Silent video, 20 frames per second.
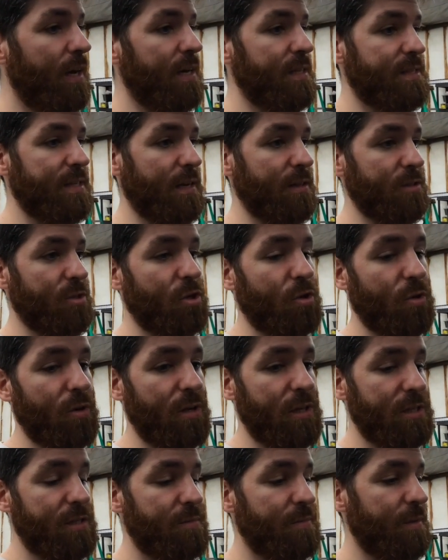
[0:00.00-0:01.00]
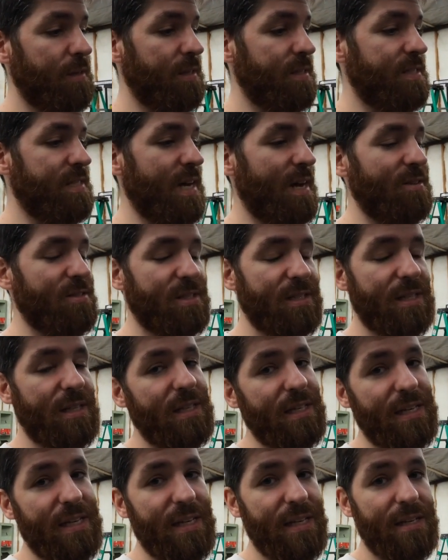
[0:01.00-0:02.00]
It sounds crisp, it sounds
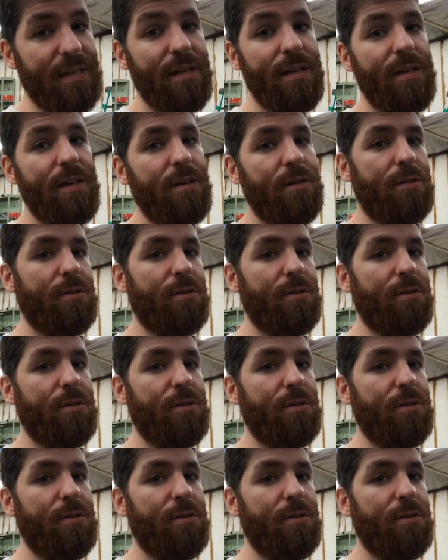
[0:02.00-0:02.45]
clean.